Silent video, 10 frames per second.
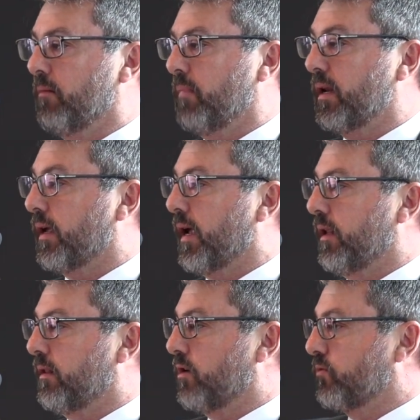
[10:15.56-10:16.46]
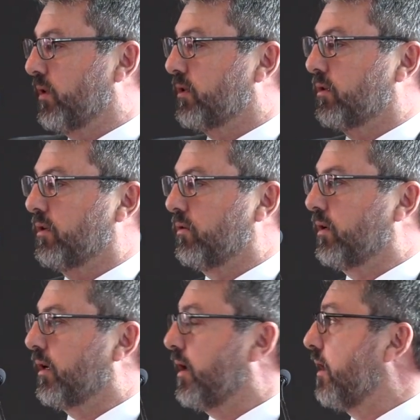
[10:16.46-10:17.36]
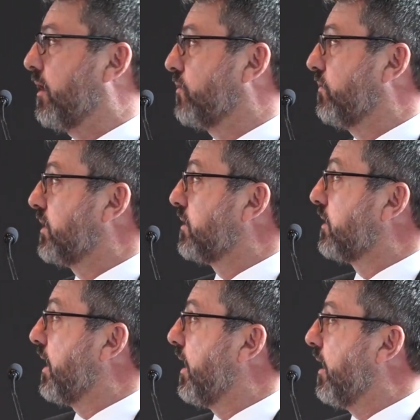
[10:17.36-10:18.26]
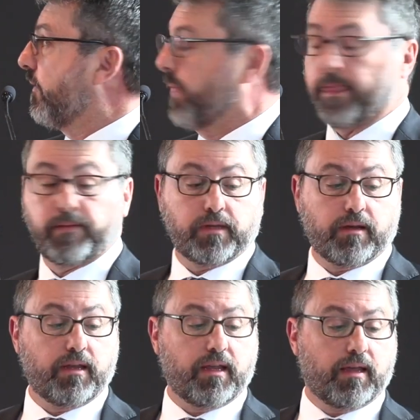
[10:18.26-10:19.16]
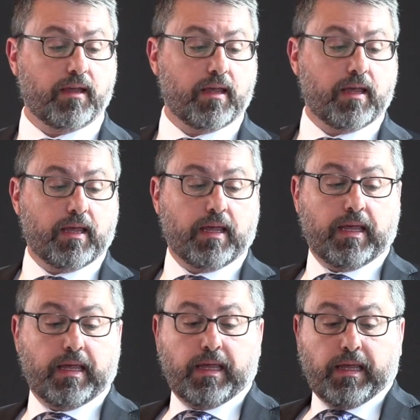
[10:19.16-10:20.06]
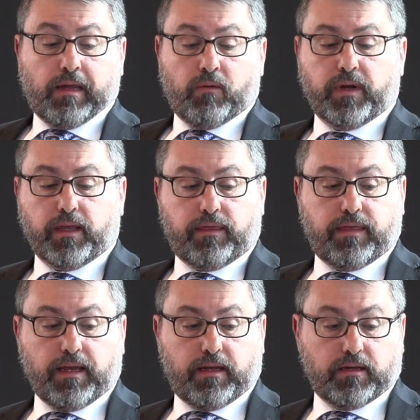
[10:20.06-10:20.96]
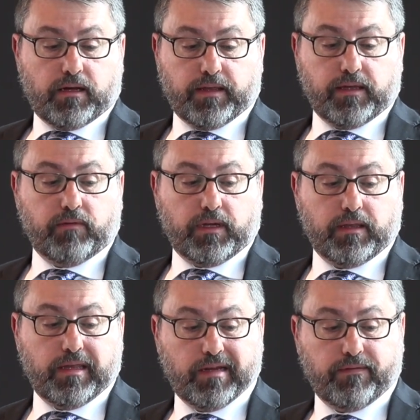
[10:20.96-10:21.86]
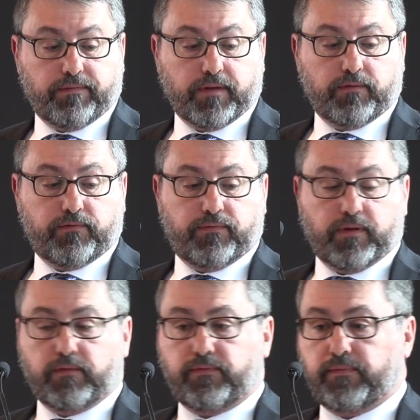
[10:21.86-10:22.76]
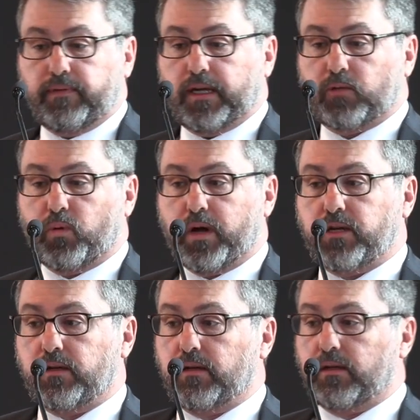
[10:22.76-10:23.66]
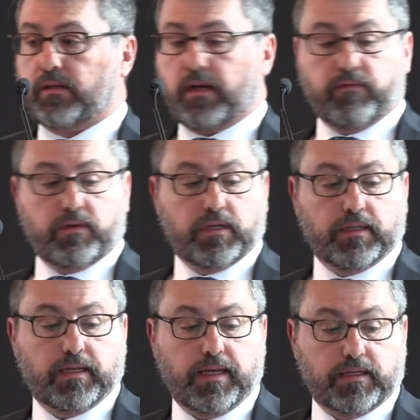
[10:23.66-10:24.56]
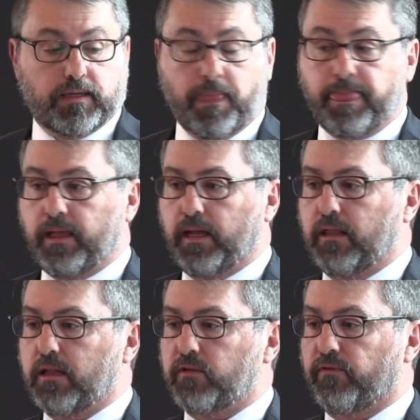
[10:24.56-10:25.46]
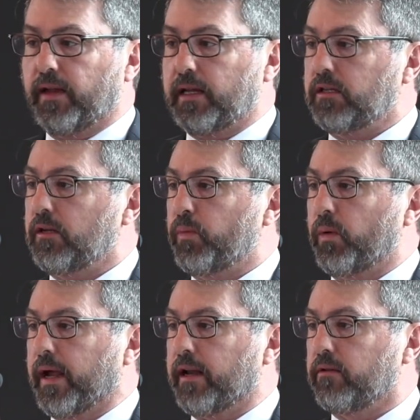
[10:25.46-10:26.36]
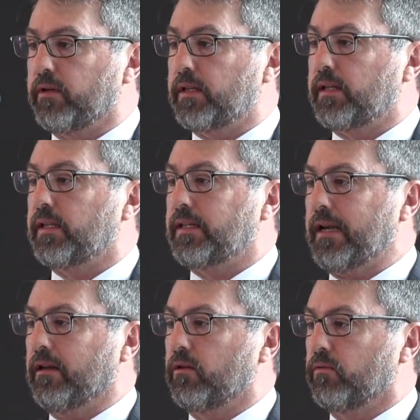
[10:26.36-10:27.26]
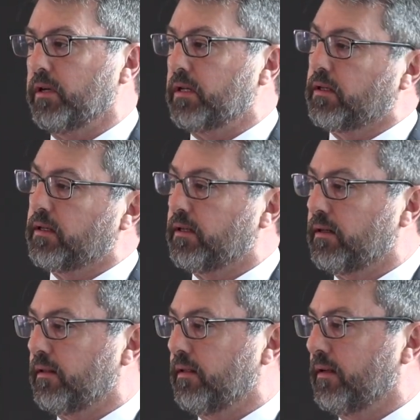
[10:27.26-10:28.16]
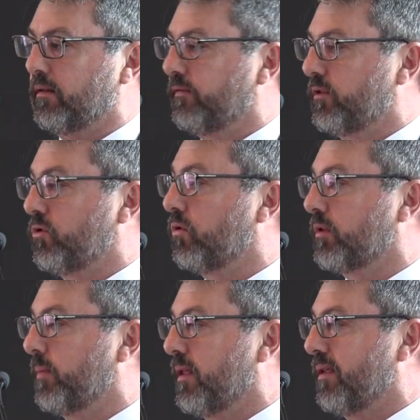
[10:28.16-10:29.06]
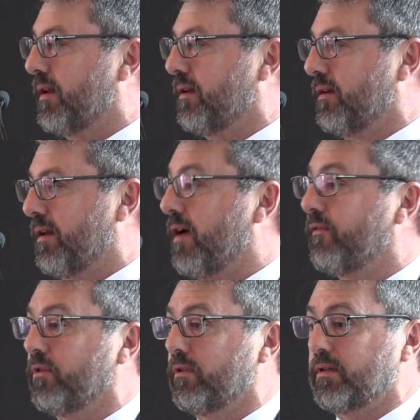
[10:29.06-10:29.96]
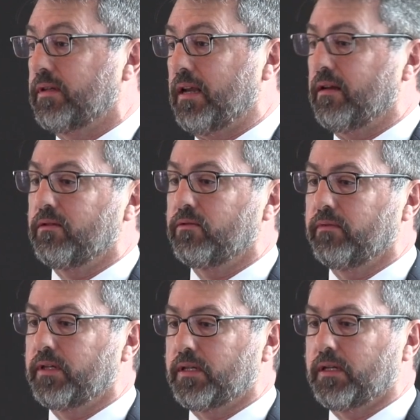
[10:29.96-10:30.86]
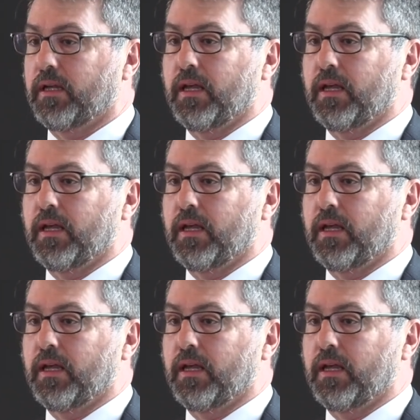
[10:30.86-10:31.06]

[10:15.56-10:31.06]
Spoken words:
mitigating those risks and looking at how those risks layer. So here, I think we can think of exploration and discovery success in these fairly simple categories. There's the technical risk, and I think just talked about that, and in our view, the technical risk